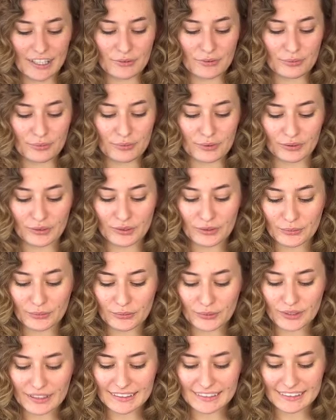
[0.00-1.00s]
really cool
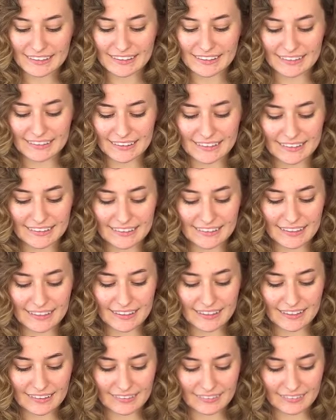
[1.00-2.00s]

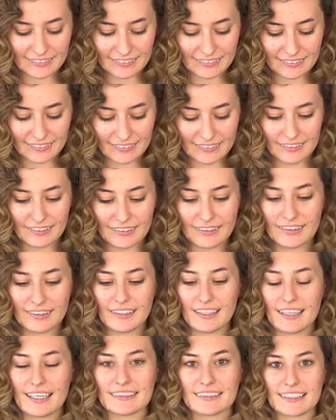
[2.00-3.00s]
consistency.
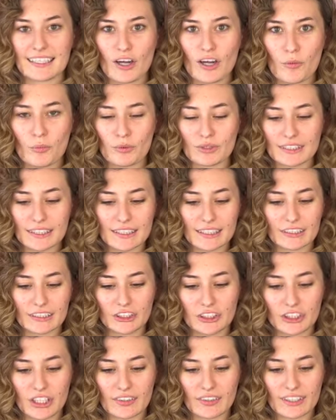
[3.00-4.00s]
It's like almost like a
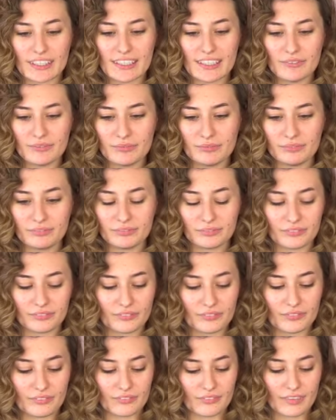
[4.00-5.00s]
jelly.
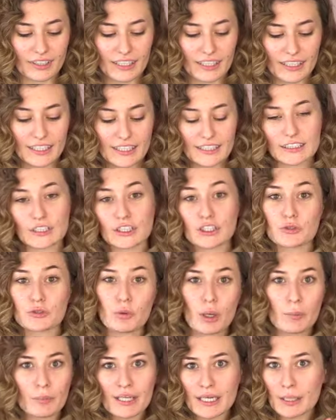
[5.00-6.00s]
So I just
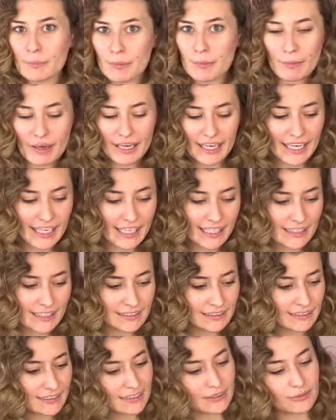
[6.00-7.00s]
warm that up in my
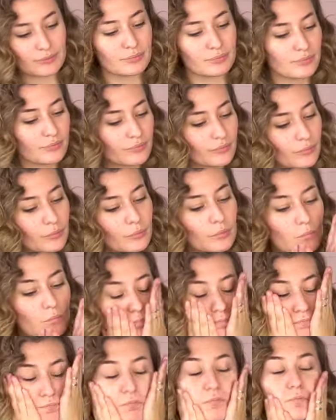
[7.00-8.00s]
hands,
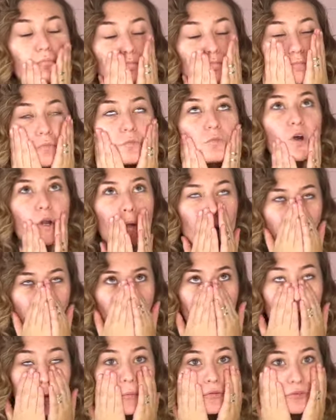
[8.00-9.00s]
run it
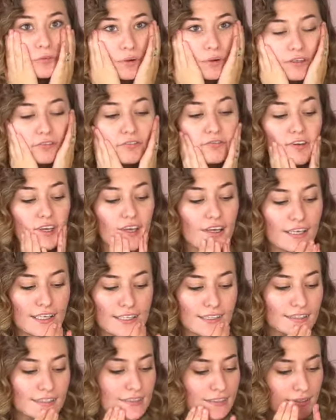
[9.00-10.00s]
all over my
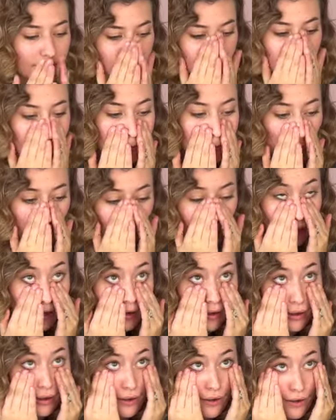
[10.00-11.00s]
face, under my
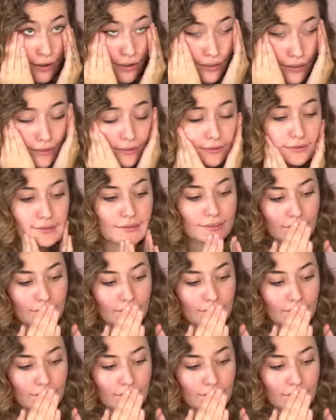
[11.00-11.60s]
eyes,